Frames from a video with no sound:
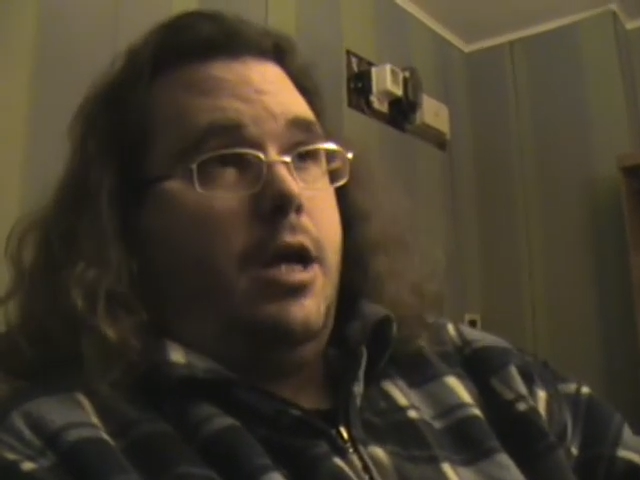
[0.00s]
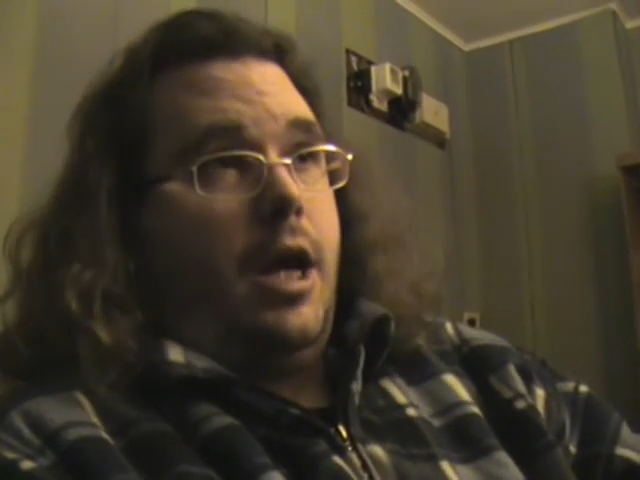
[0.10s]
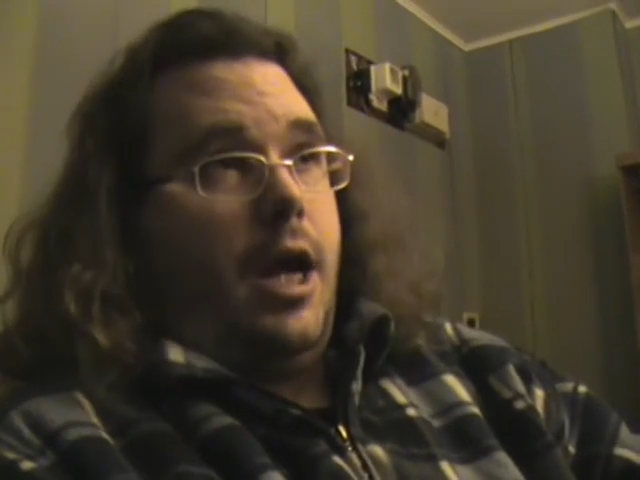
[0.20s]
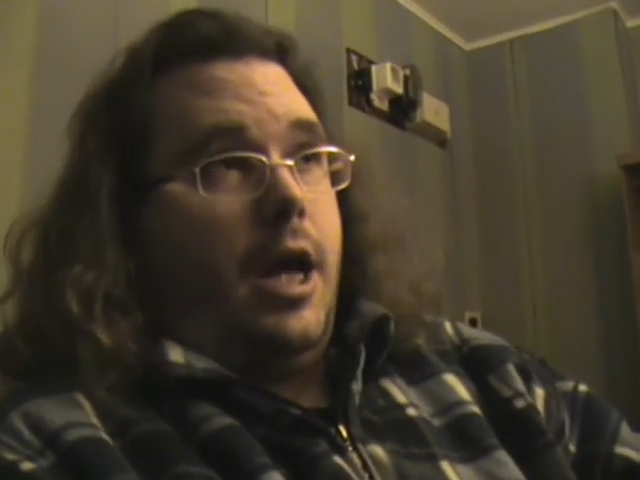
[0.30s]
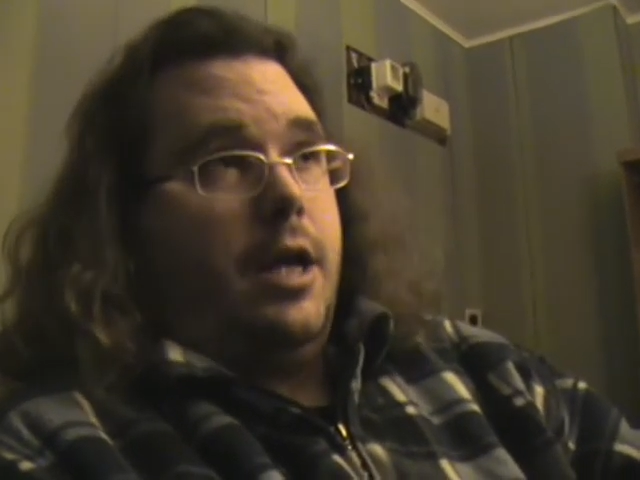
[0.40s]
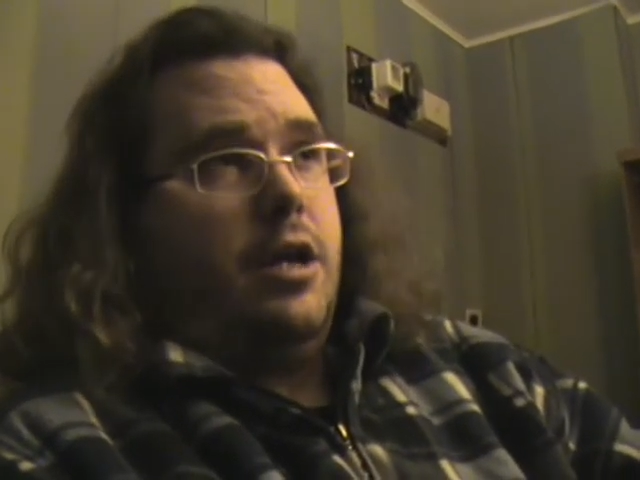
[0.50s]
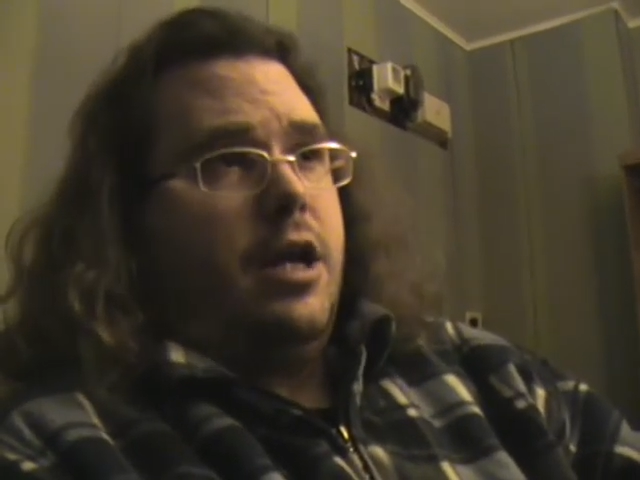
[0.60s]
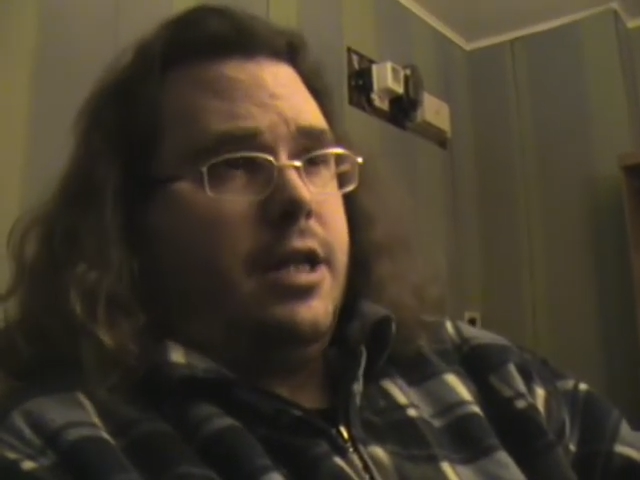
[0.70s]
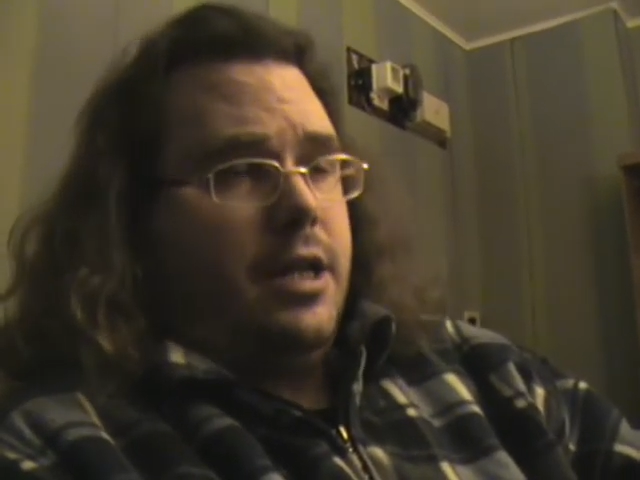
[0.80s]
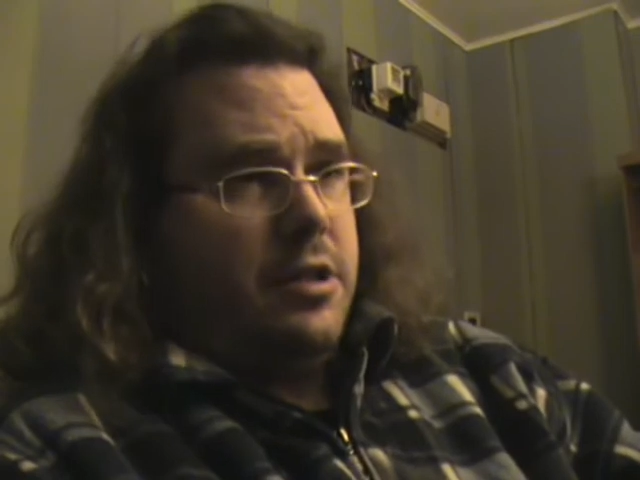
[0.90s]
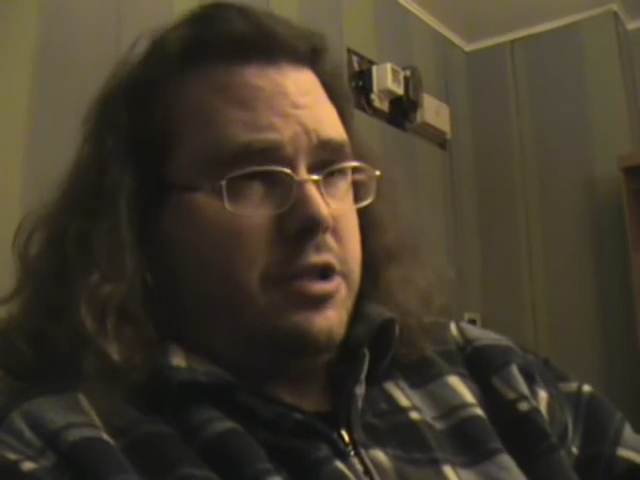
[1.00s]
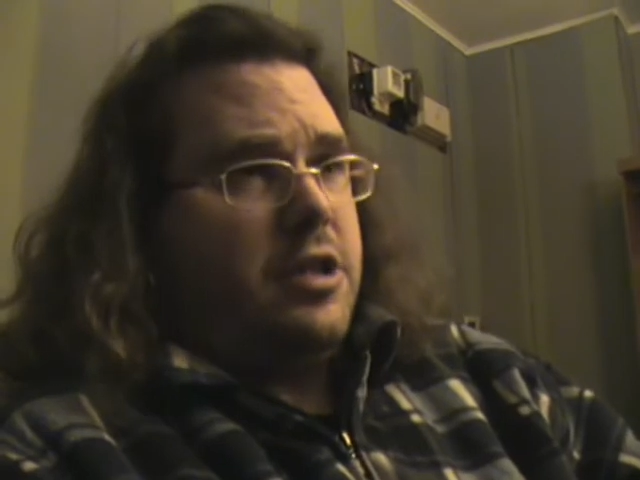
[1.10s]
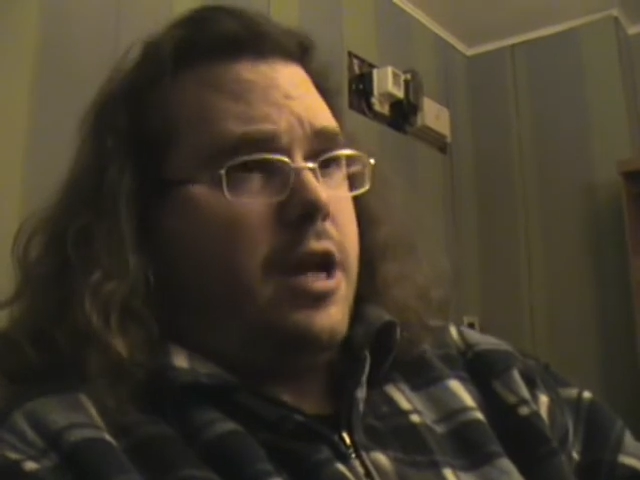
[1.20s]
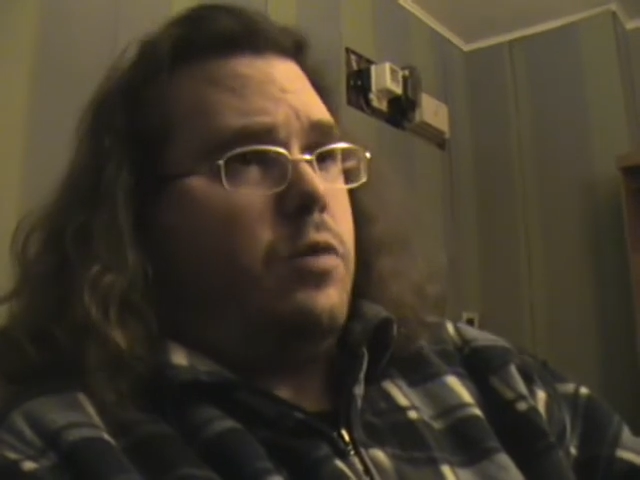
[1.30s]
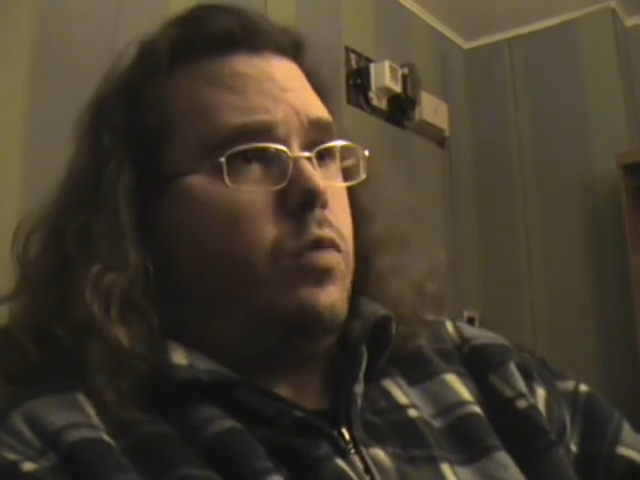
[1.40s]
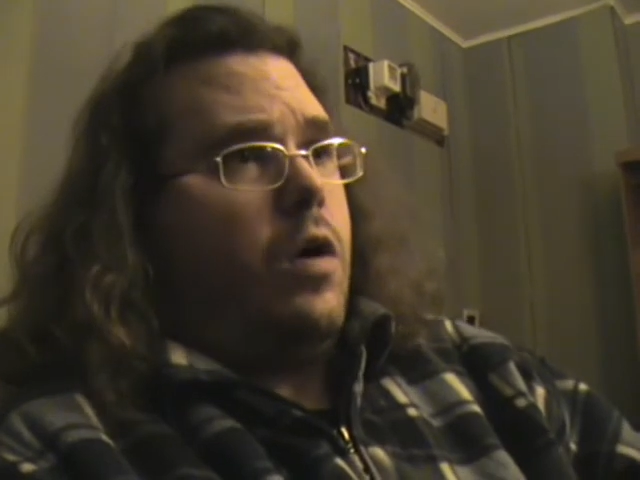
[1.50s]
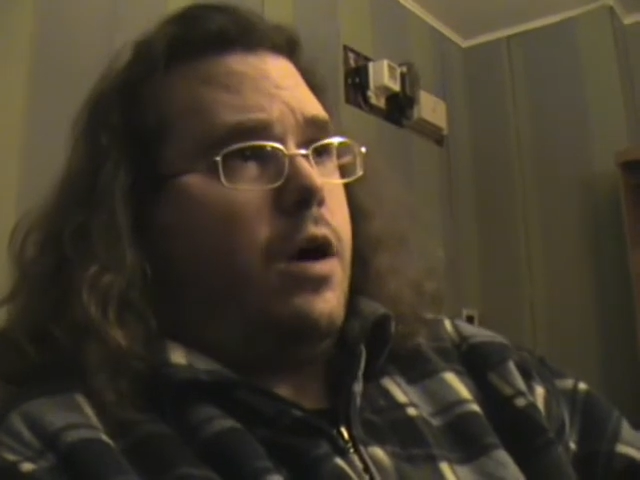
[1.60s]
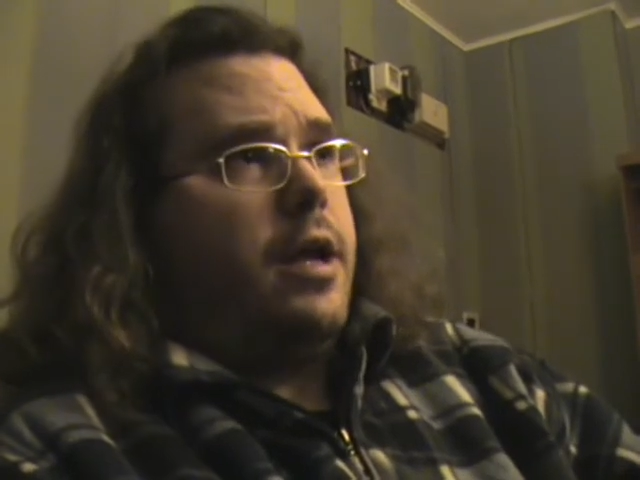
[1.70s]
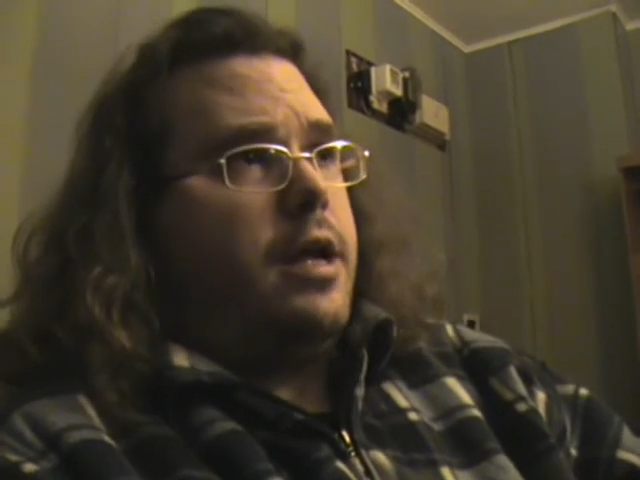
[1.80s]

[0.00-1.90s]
and I can understand why.